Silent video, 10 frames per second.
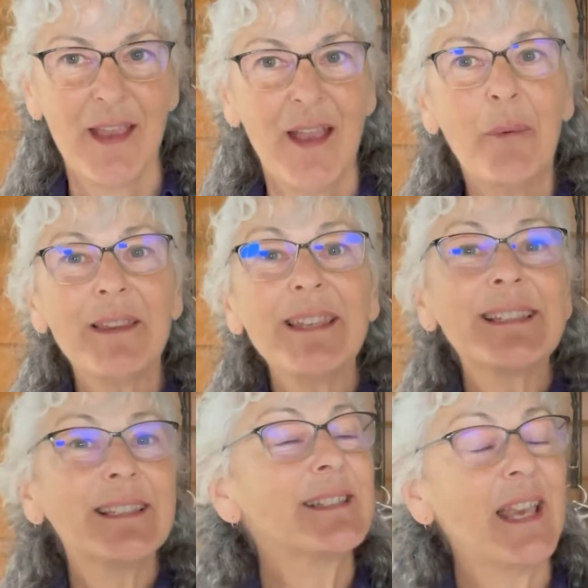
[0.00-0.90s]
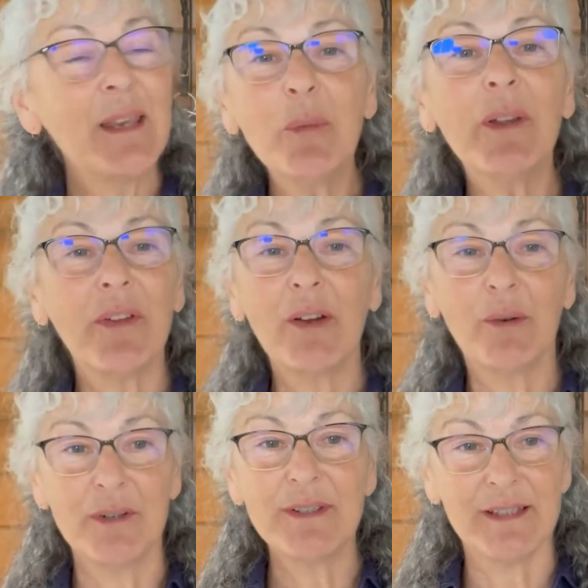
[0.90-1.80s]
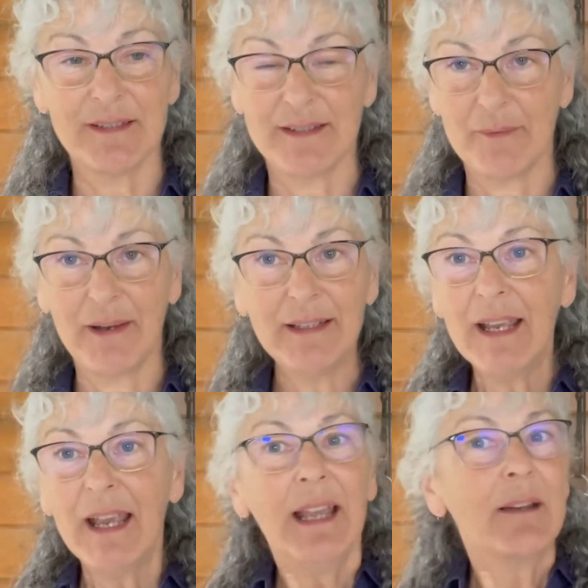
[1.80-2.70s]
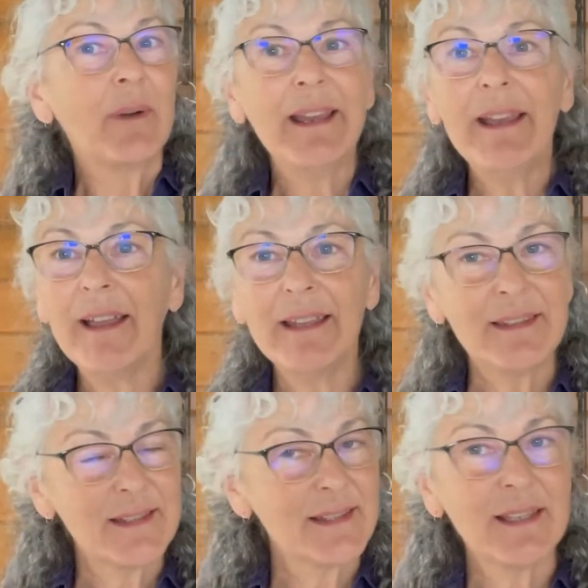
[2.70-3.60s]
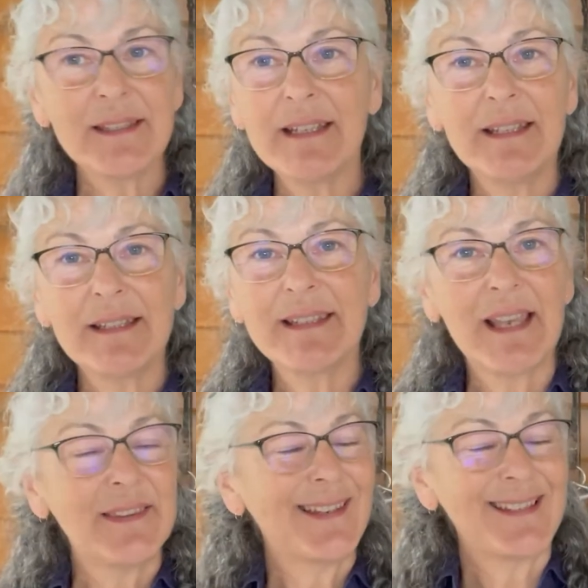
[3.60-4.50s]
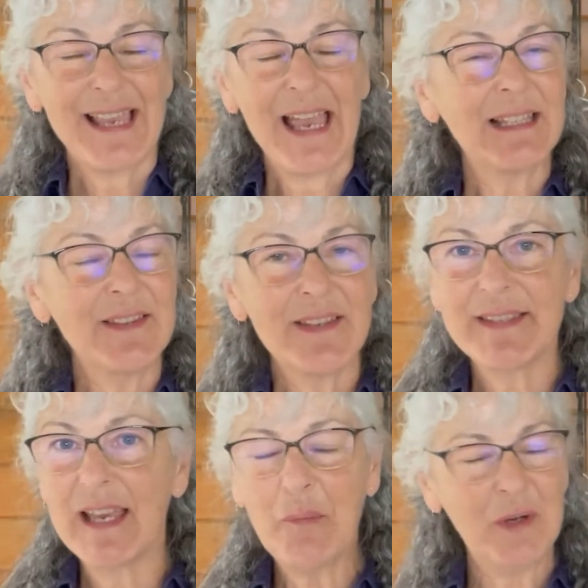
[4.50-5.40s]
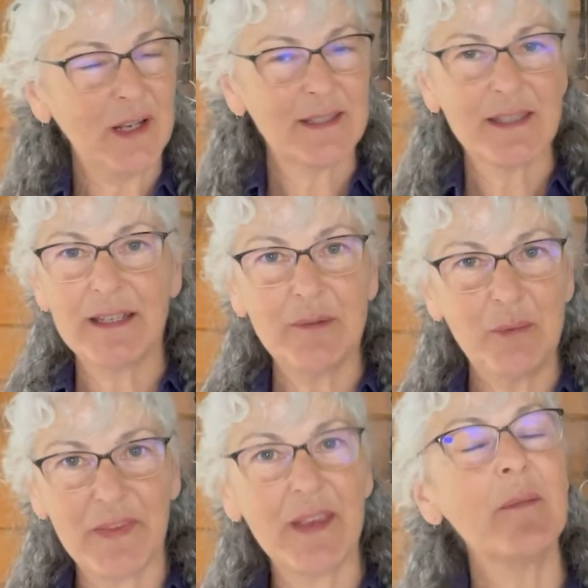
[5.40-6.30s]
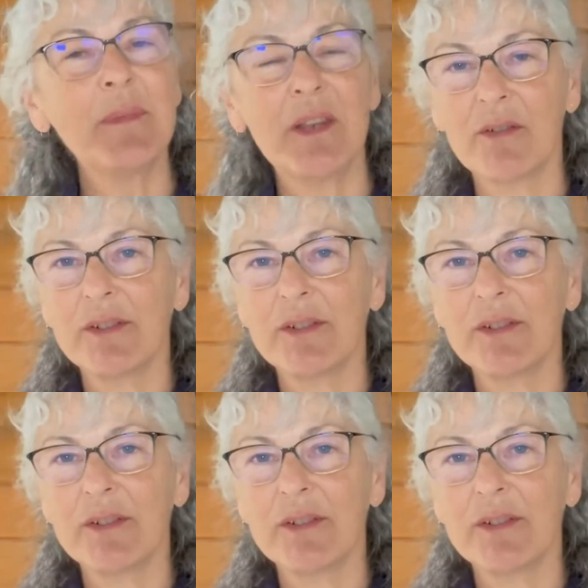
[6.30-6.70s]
Well, it's the same with our horses, right? Ray Hunt said exactly the same when I studied with him years